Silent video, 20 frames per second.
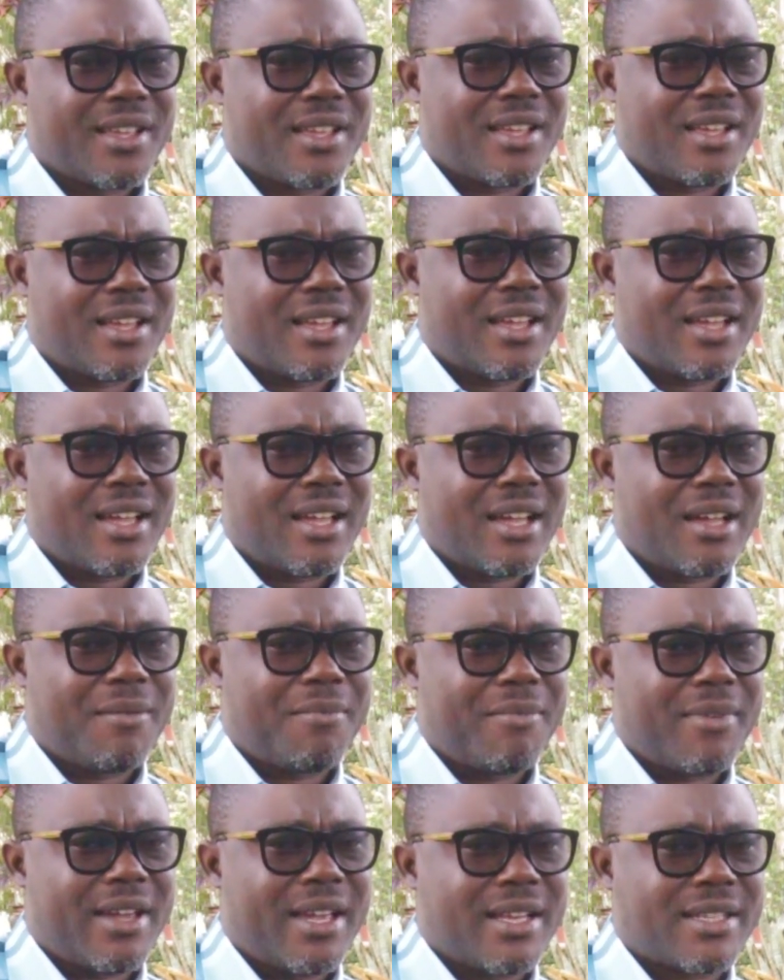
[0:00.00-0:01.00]

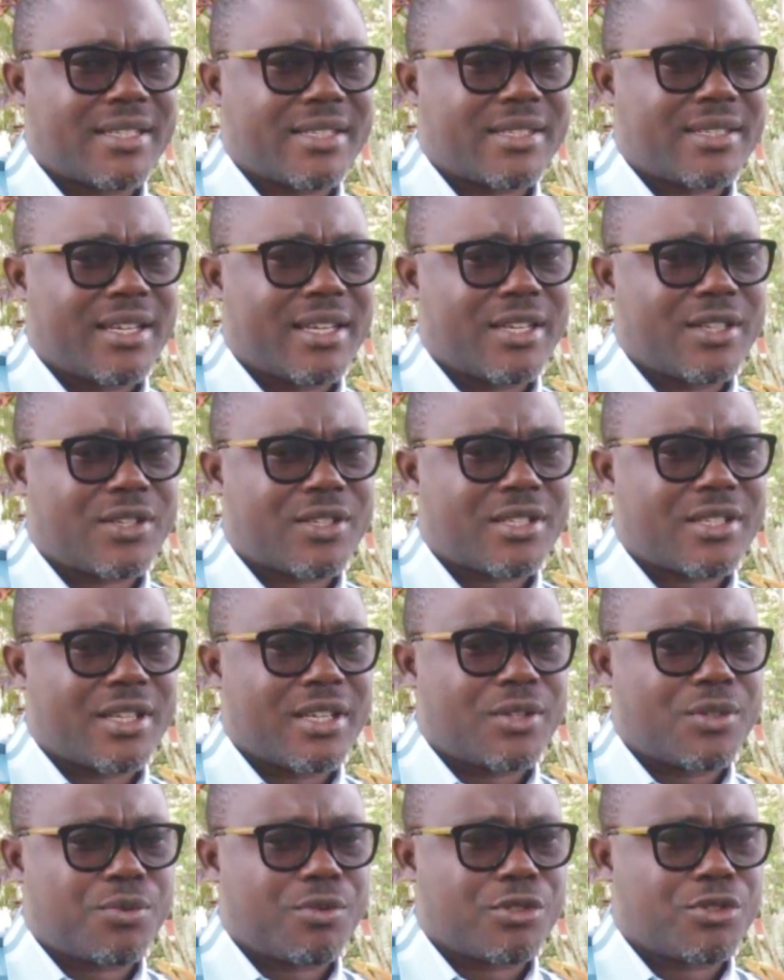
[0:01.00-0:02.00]

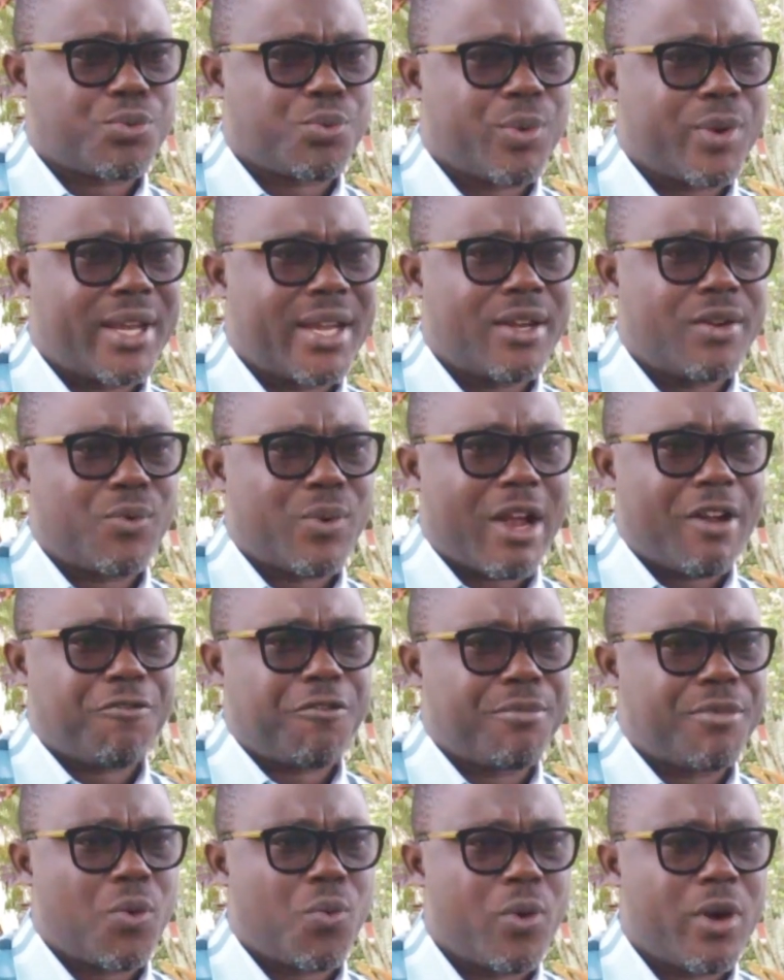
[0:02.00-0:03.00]
it was willing right
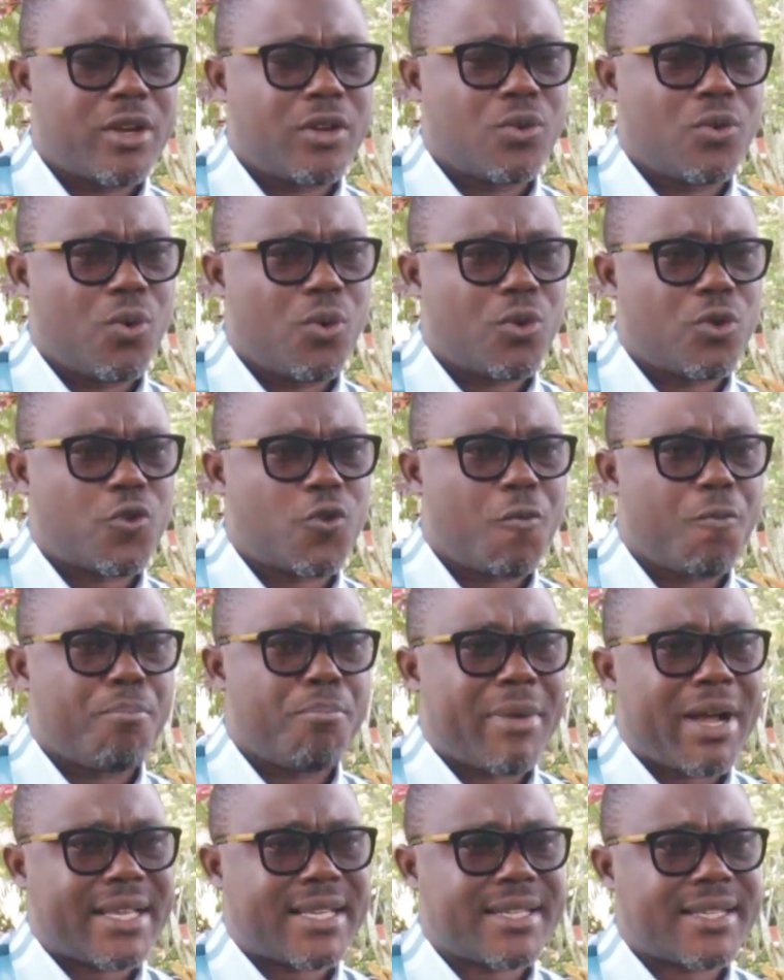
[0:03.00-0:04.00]
from the word go to
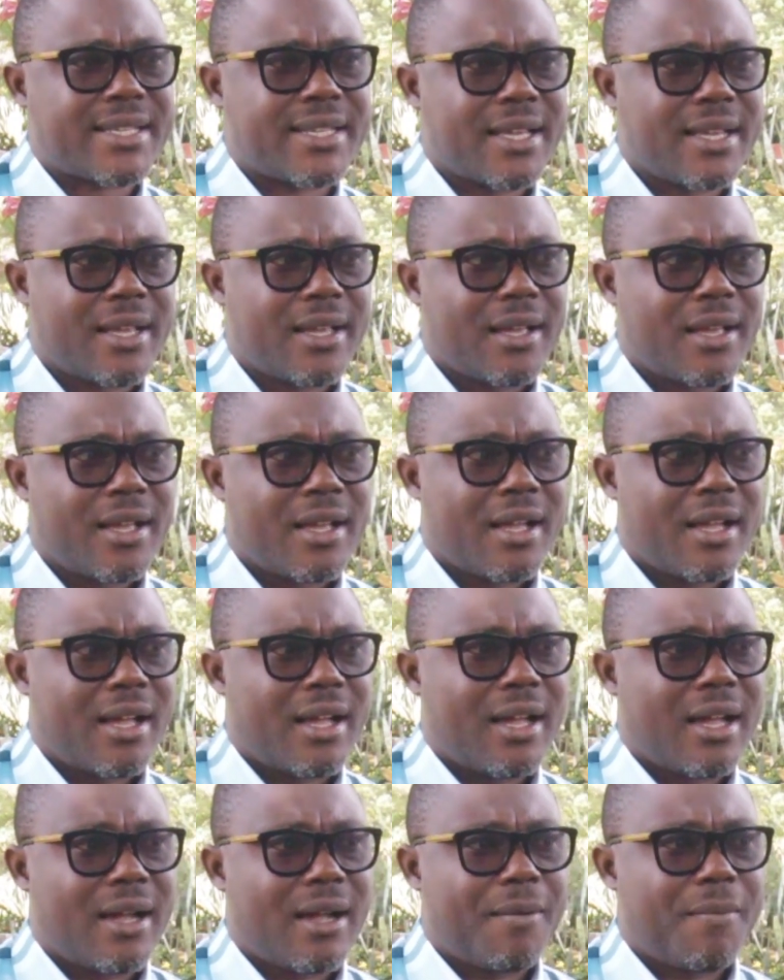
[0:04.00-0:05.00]
match
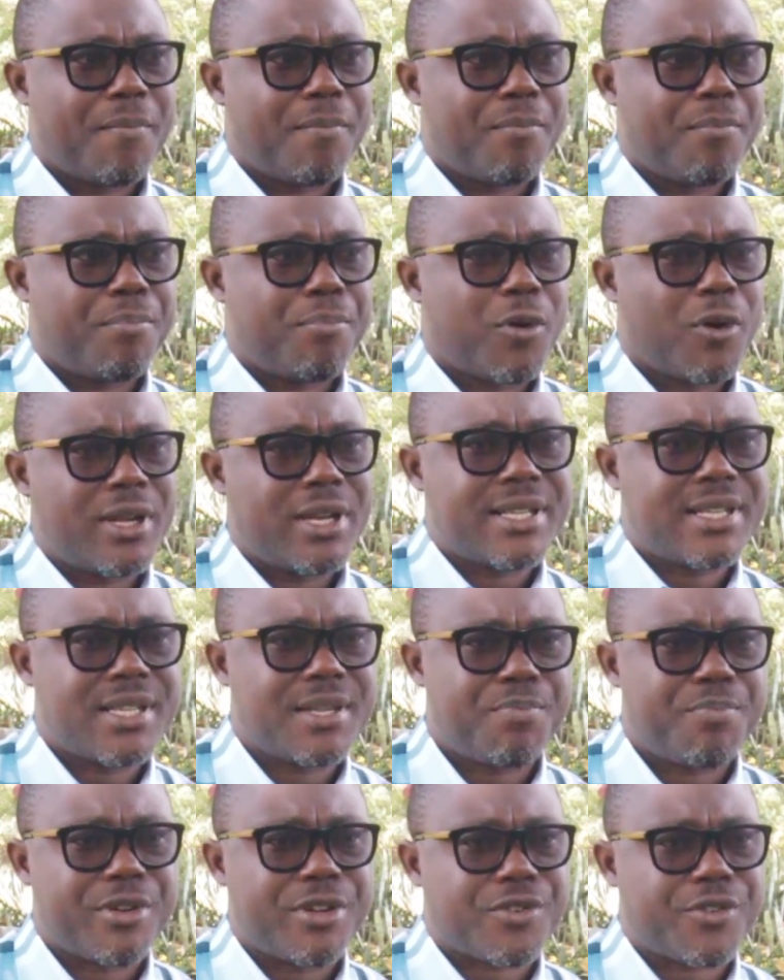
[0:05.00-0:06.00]

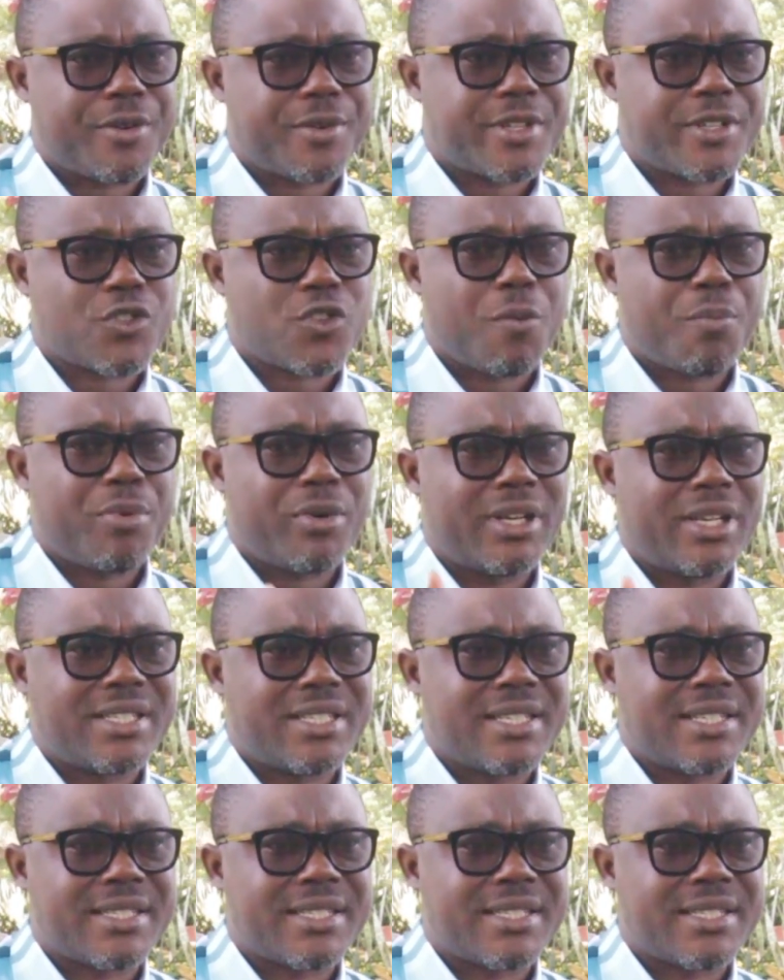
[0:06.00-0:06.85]
policy prescriptions or policy